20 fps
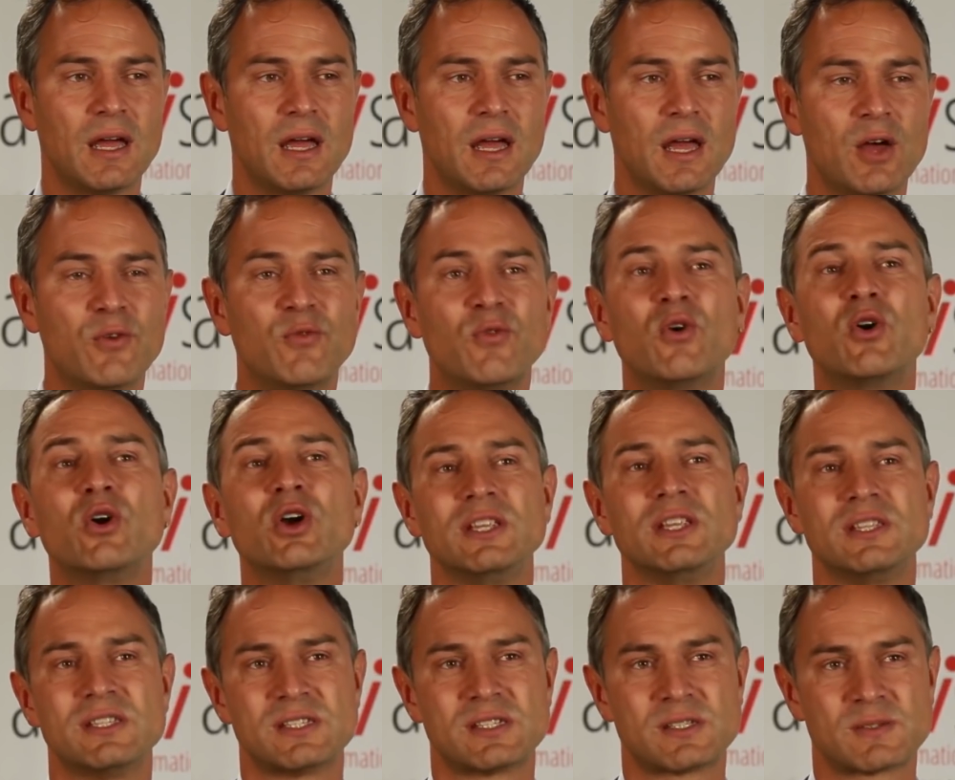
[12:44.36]

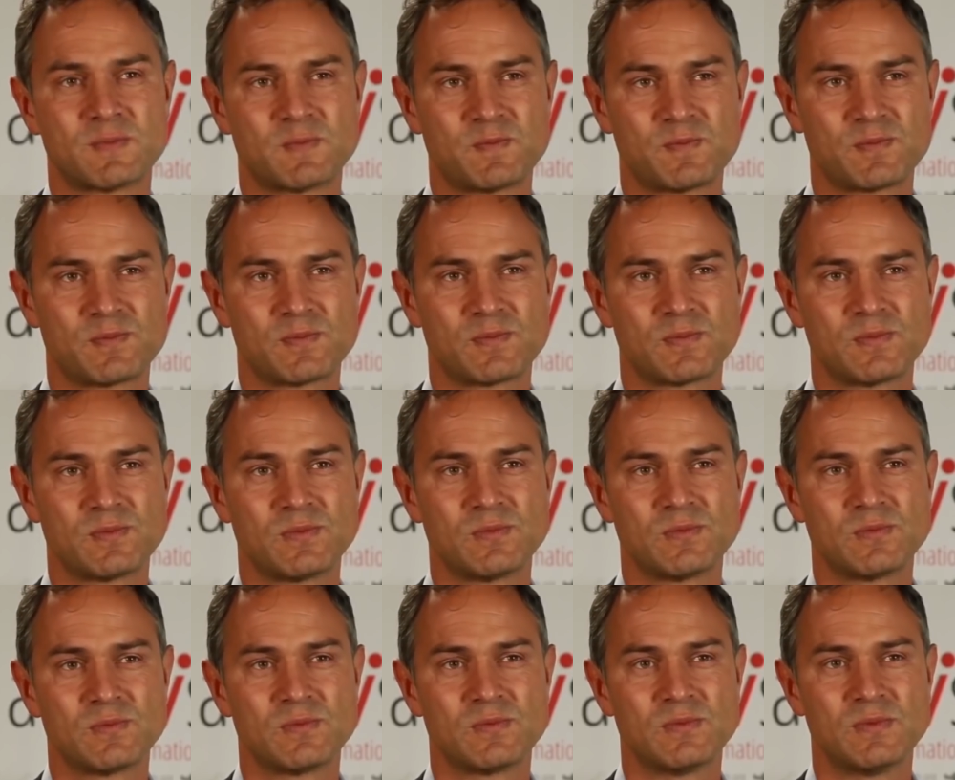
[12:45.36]
avoids
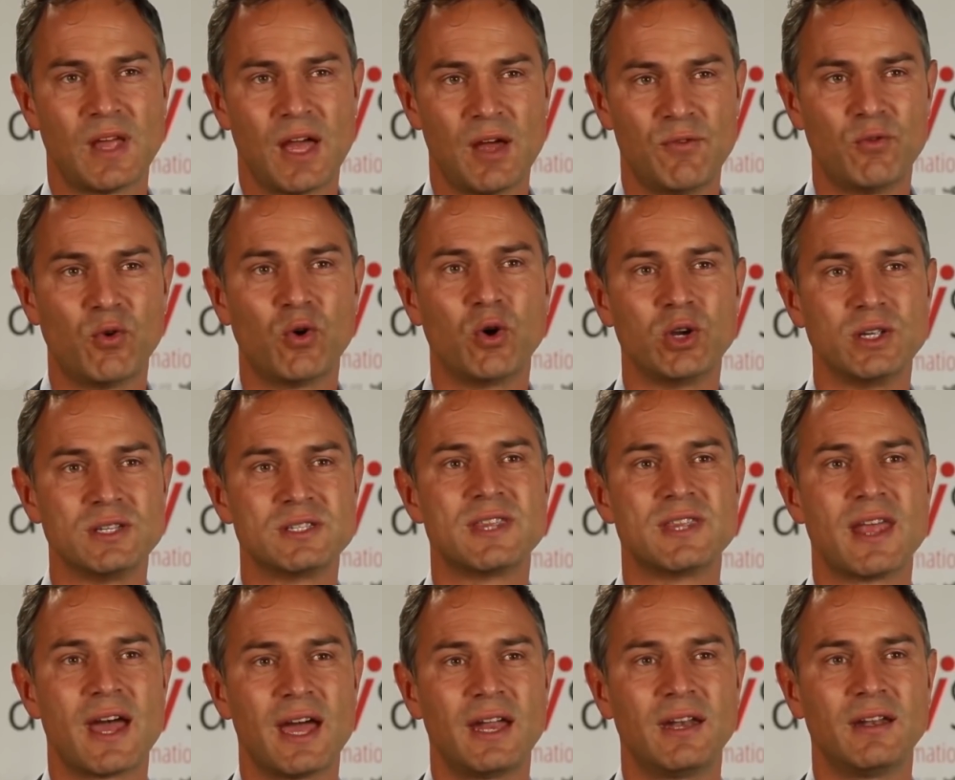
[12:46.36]

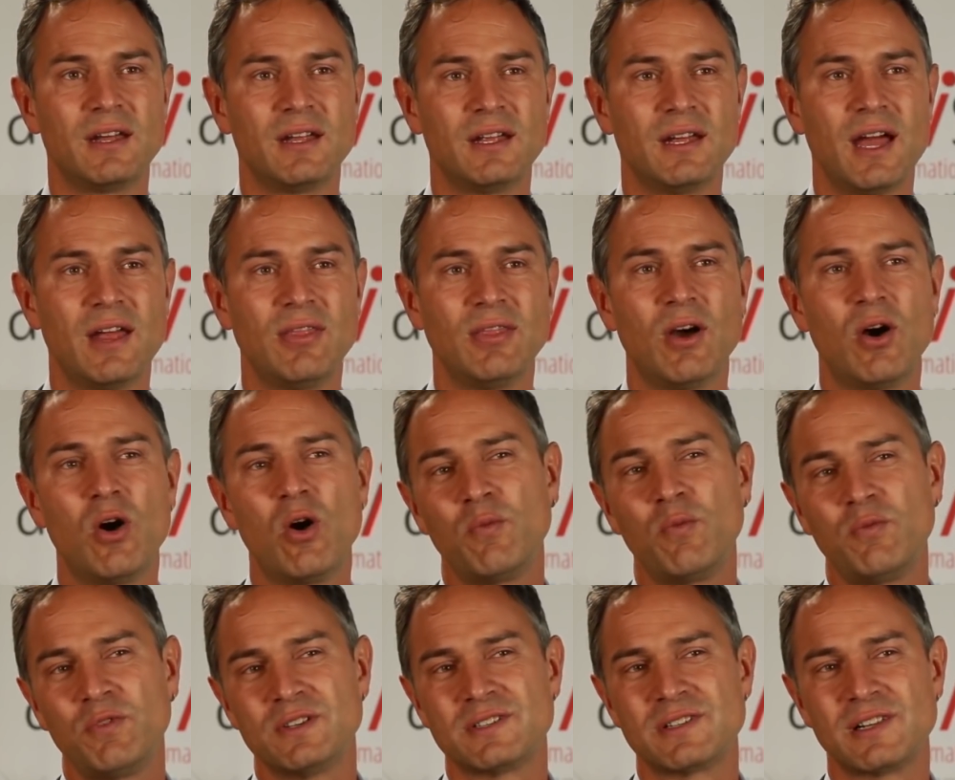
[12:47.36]
that. And
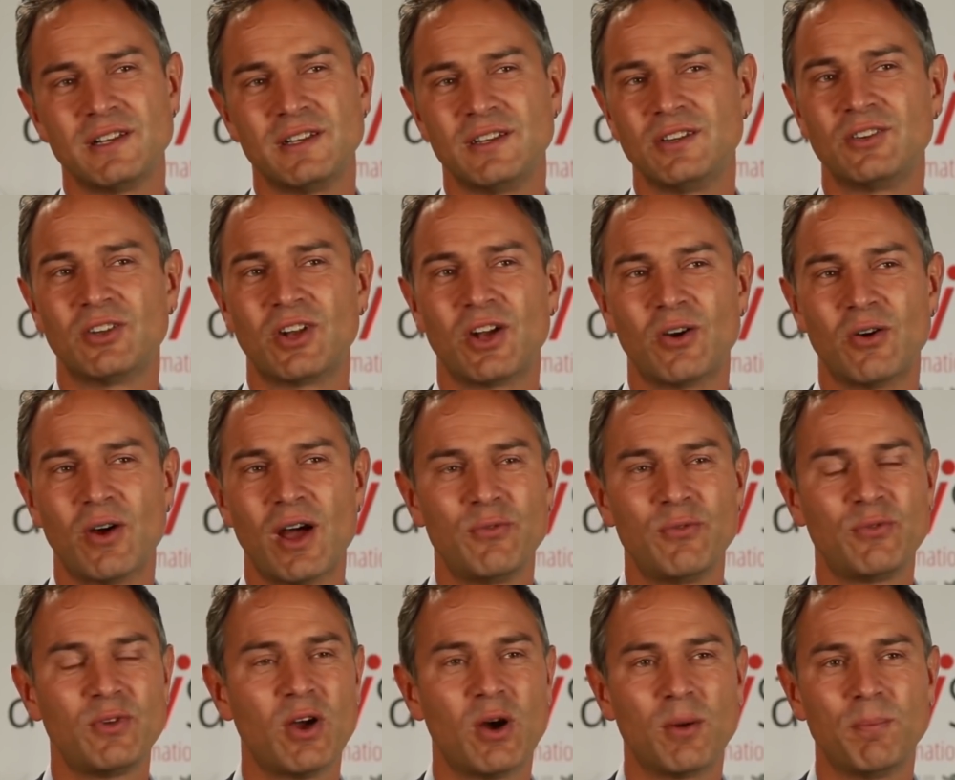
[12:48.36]
obviously, you know, I
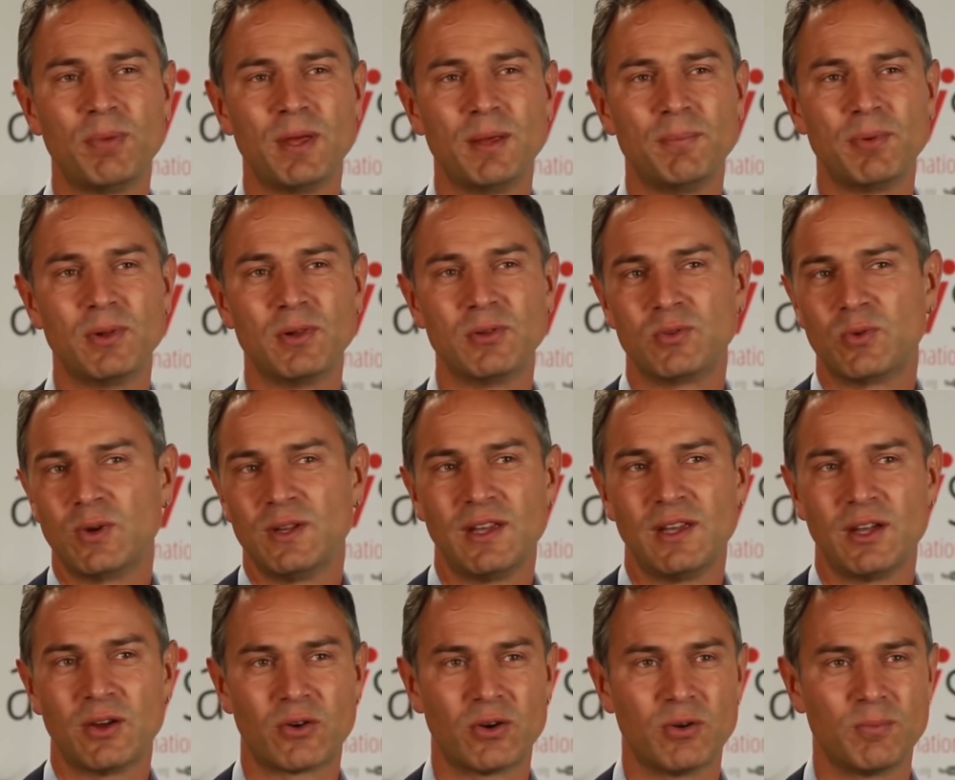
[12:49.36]
have young people,
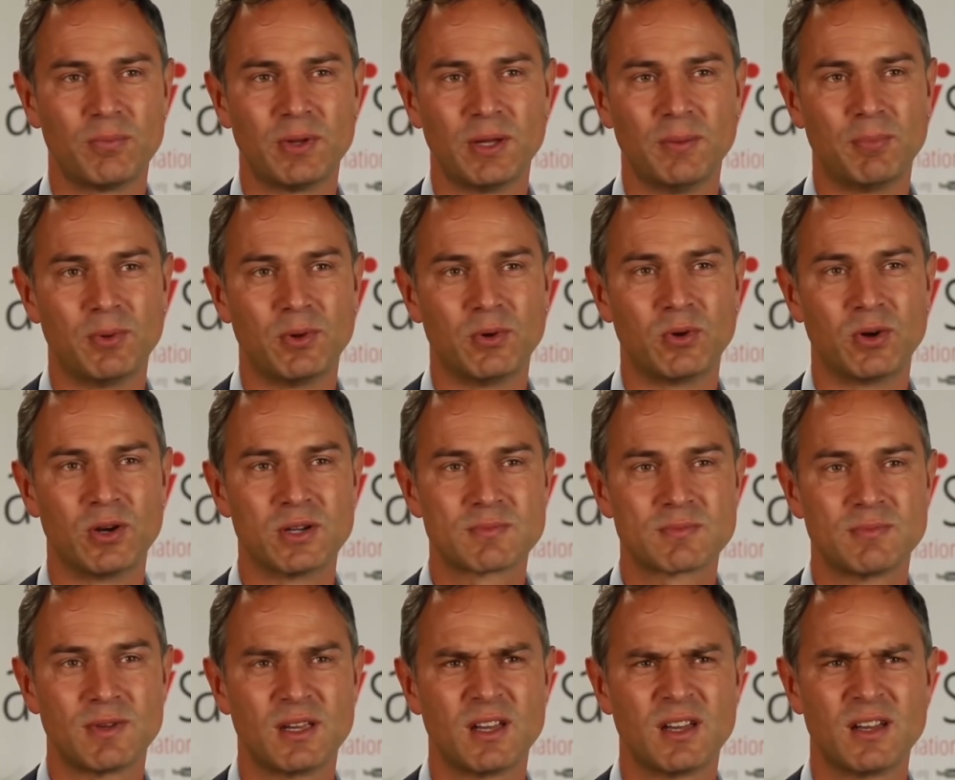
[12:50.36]
20-year-old people who ask
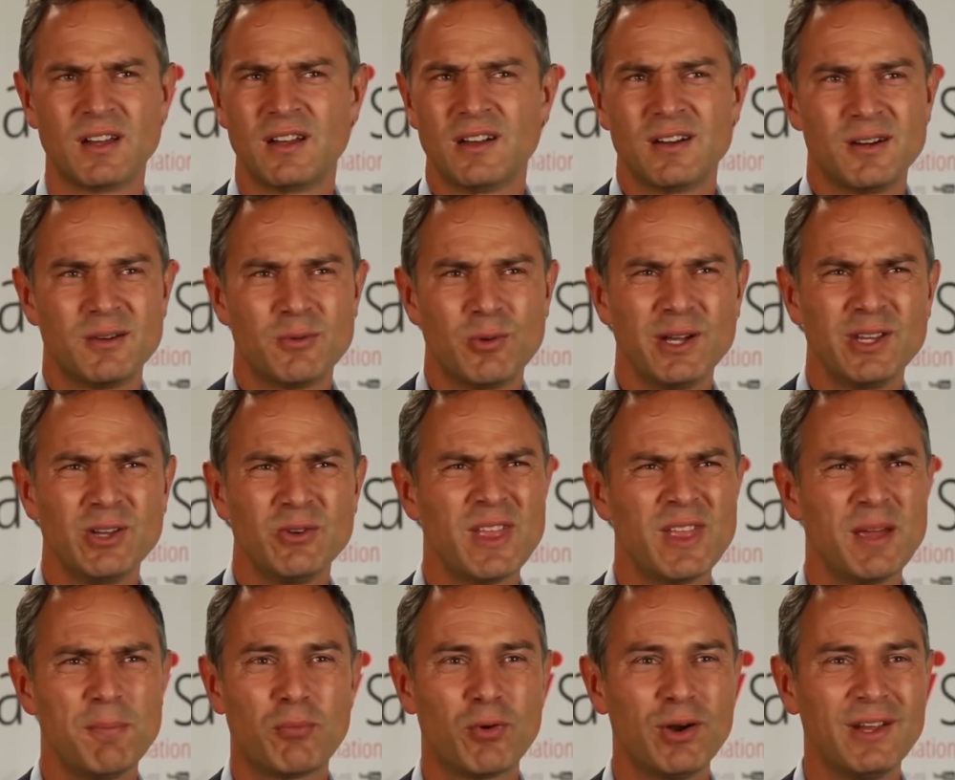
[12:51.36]
me, why don't
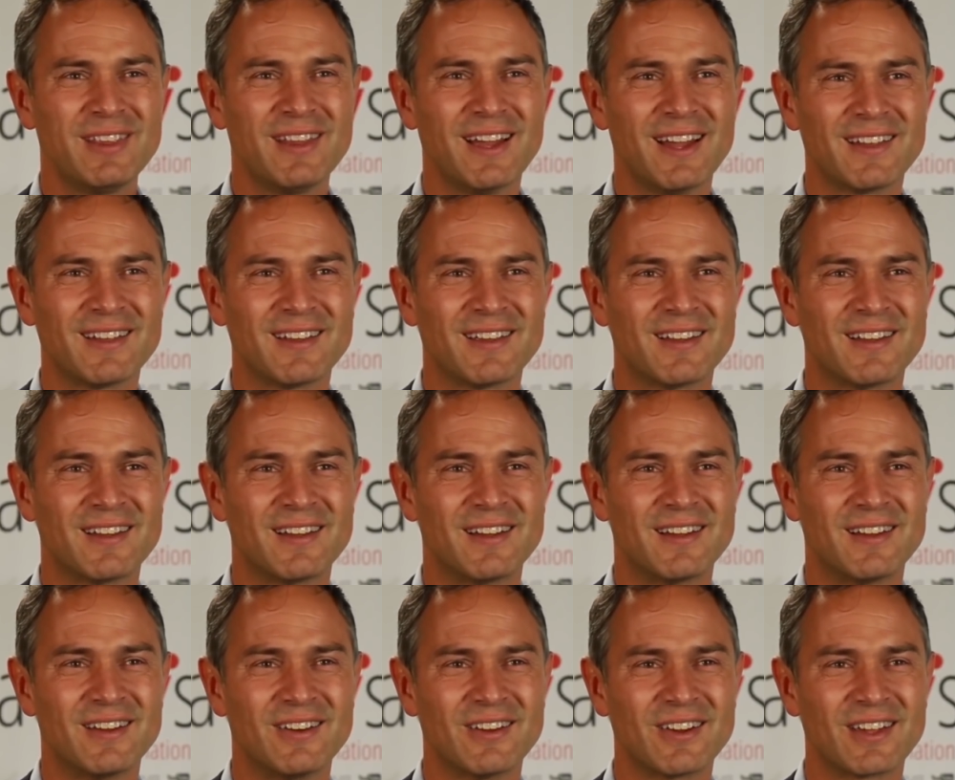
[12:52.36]
they print that,
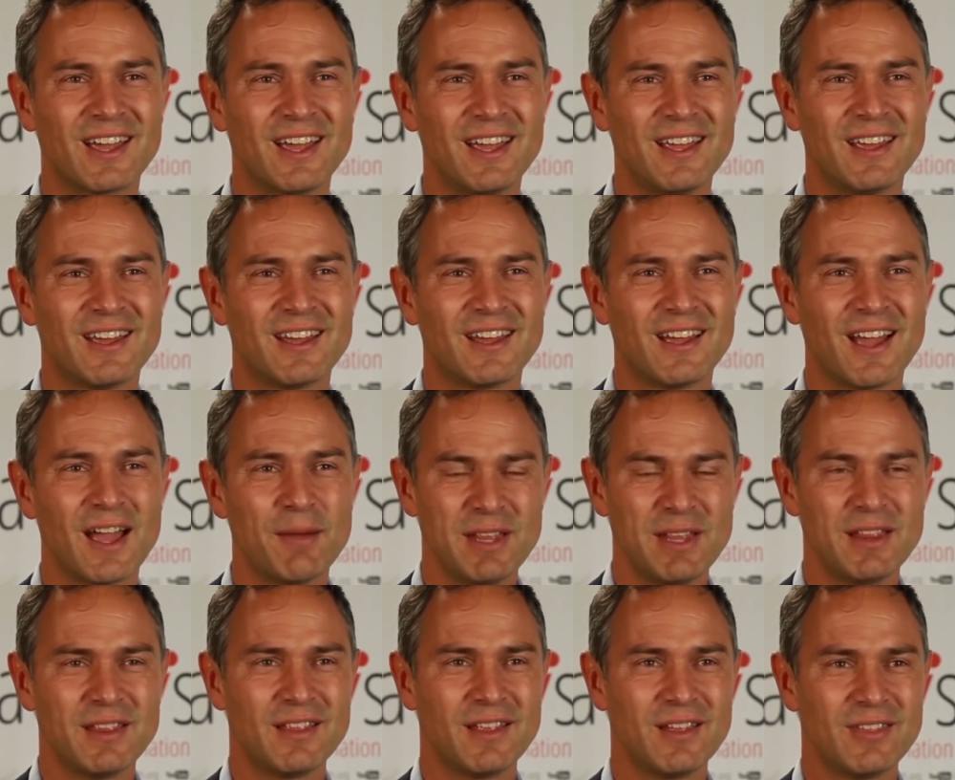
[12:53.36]
okay? I
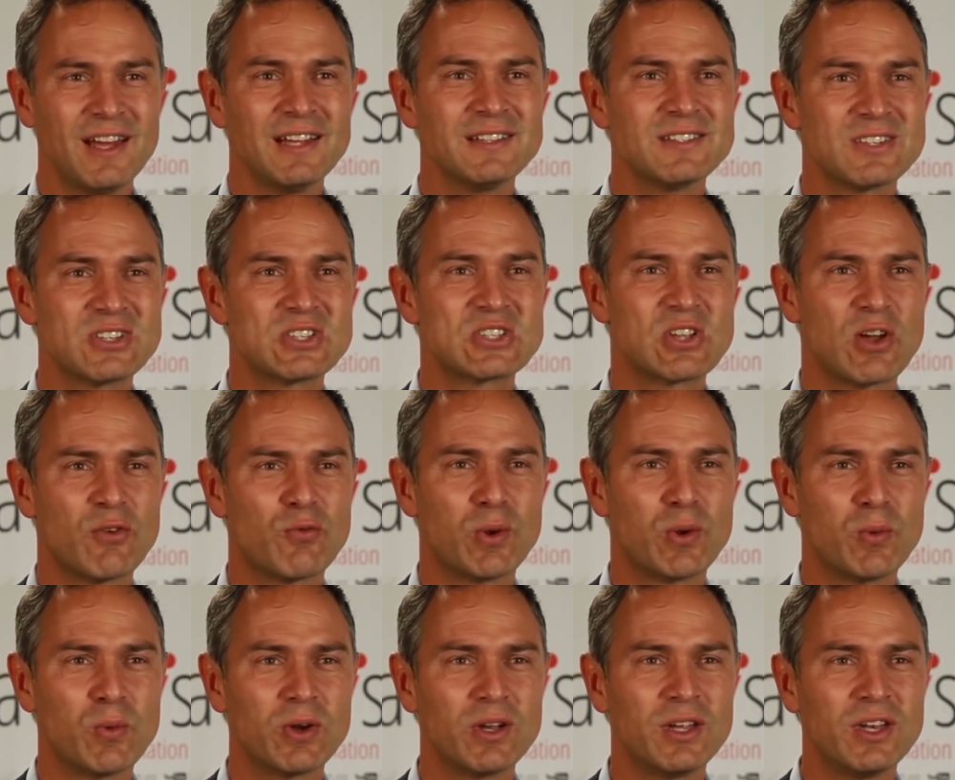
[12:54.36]
mean, that's the stuff
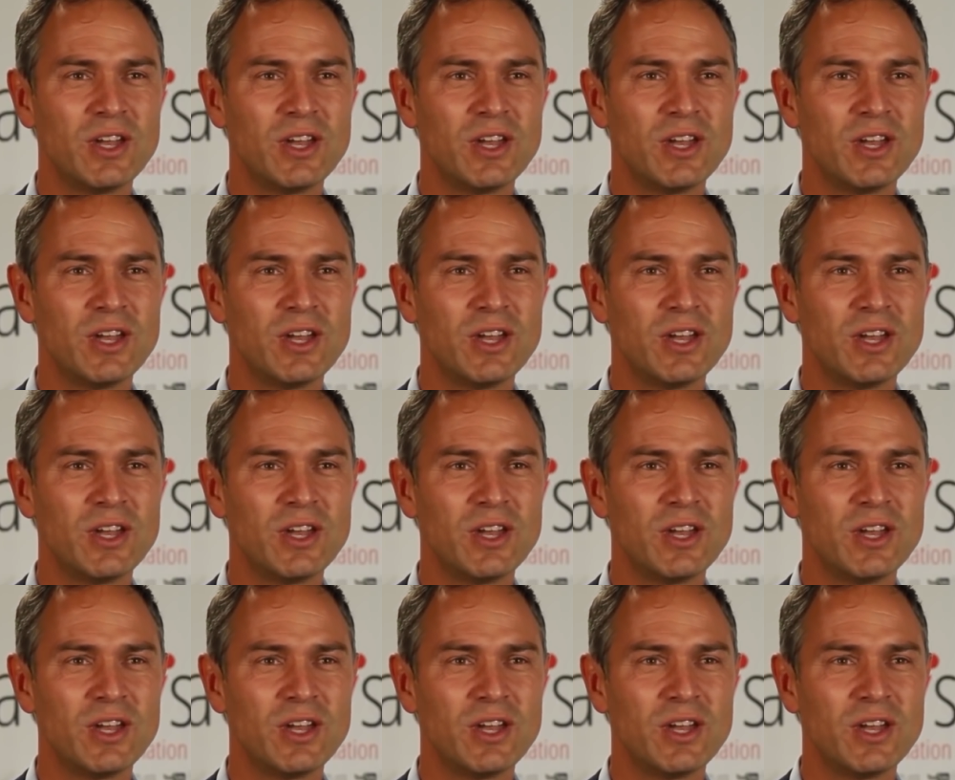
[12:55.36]
we want to